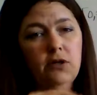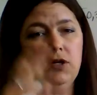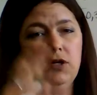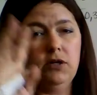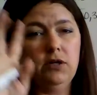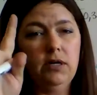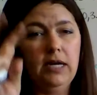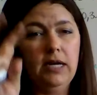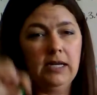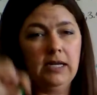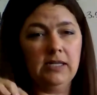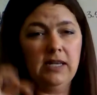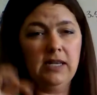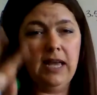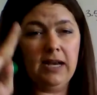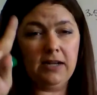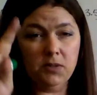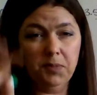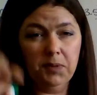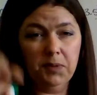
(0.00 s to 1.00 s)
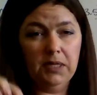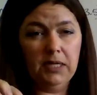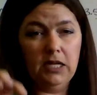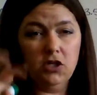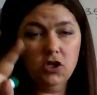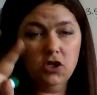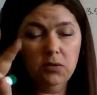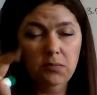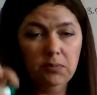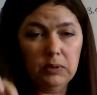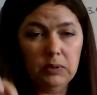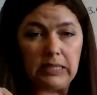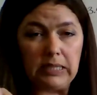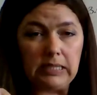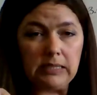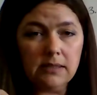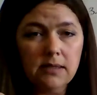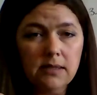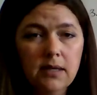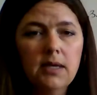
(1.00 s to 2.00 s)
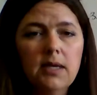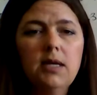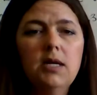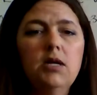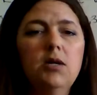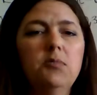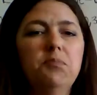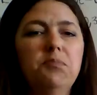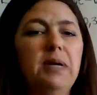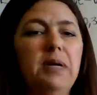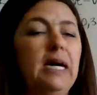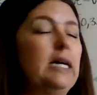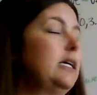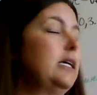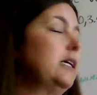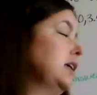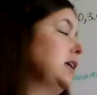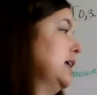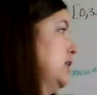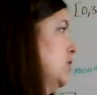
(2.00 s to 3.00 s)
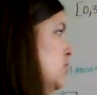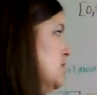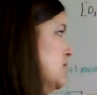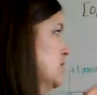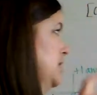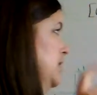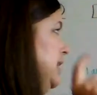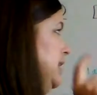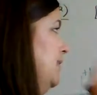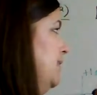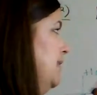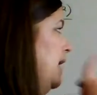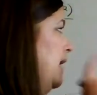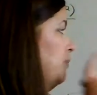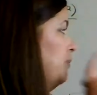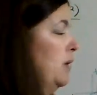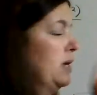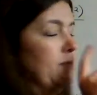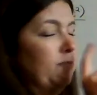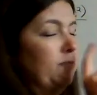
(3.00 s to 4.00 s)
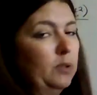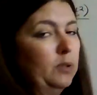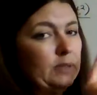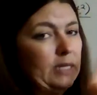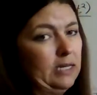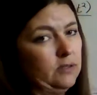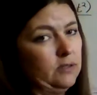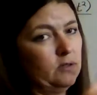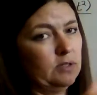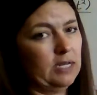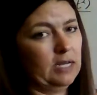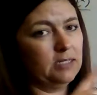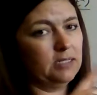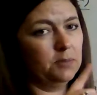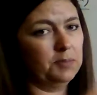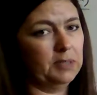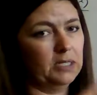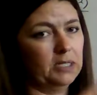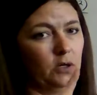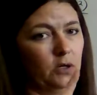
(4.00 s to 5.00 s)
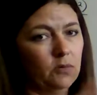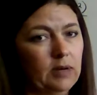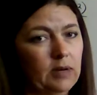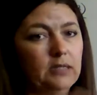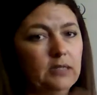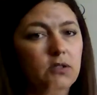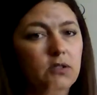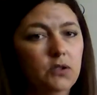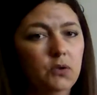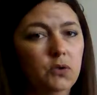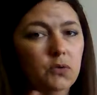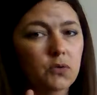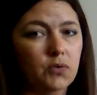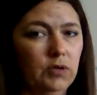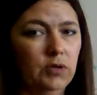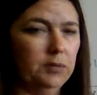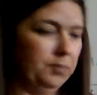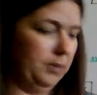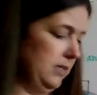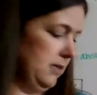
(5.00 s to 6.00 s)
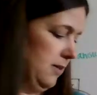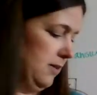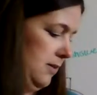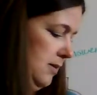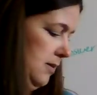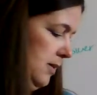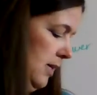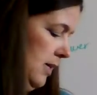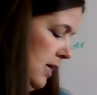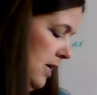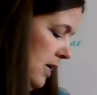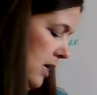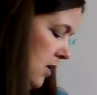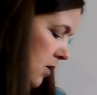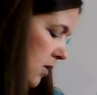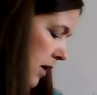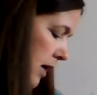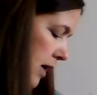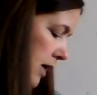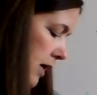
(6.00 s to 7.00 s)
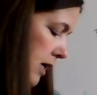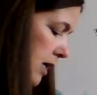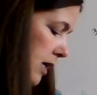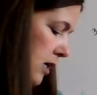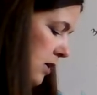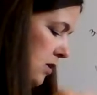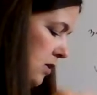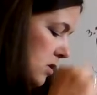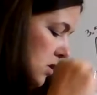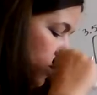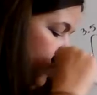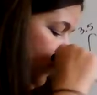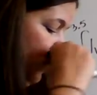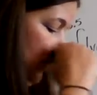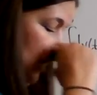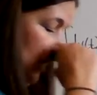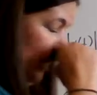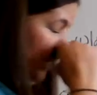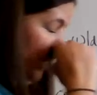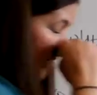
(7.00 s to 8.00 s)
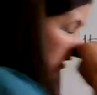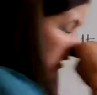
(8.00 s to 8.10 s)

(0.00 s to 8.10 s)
your explanation points, but in order to get that point, both answers had to be correct to 3 places. Okay, so you got